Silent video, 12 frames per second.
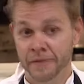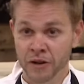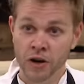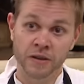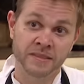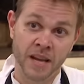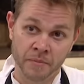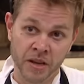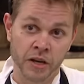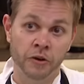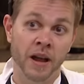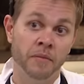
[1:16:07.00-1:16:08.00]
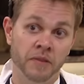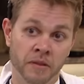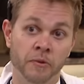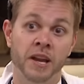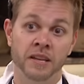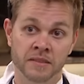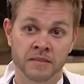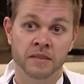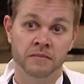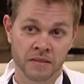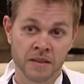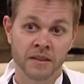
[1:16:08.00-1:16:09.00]
having a hard time kind of grabbing the reins
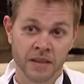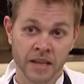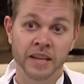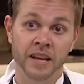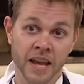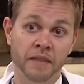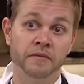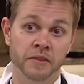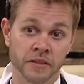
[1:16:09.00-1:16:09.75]
and getting after